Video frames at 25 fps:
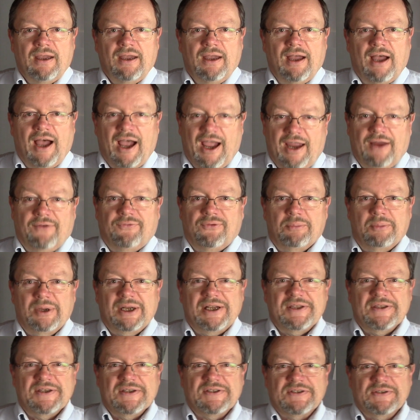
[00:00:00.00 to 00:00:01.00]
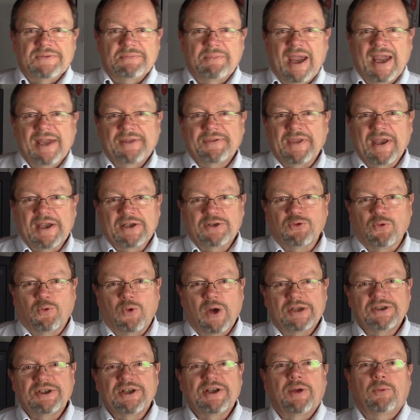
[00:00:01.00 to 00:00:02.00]
Hi everybody, this is Matt. Thanks for
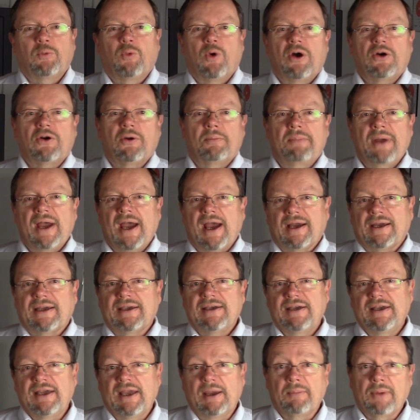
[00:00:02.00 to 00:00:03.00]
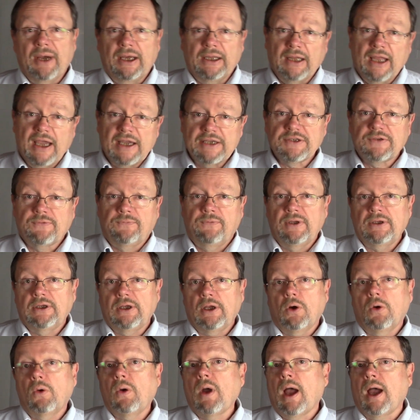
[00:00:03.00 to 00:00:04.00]
watching and welcome back. In my last
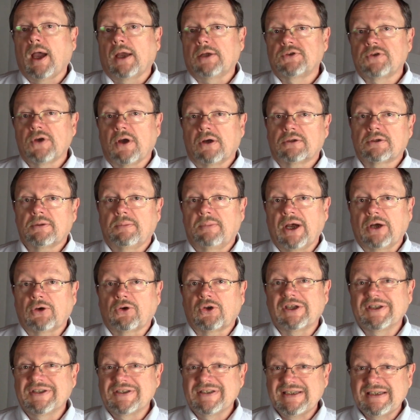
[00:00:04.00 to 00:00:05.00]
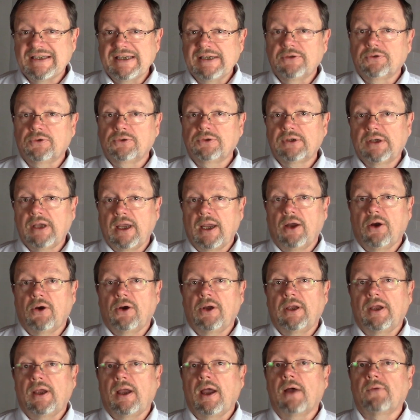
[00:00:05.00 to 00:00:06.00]
video, I talked about concealed
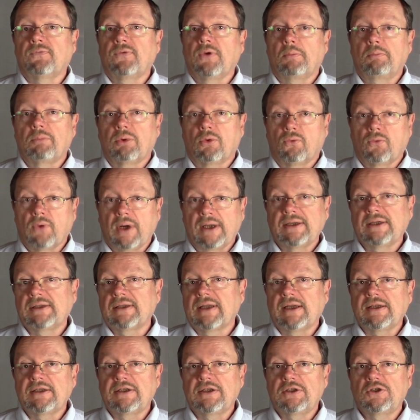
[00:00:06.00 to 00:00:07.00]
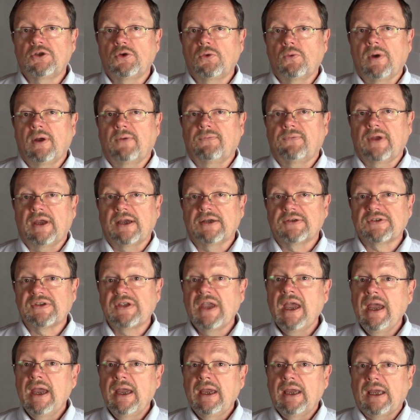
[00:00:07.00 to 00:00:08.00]
carry of a Beretta 92FS
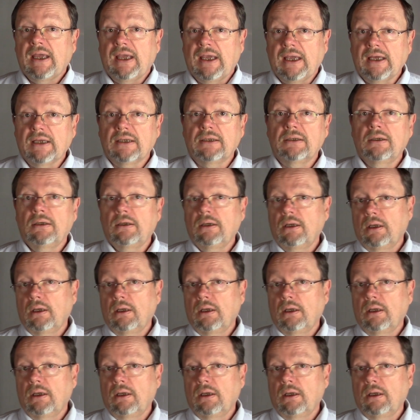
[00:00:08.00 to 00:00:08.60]
in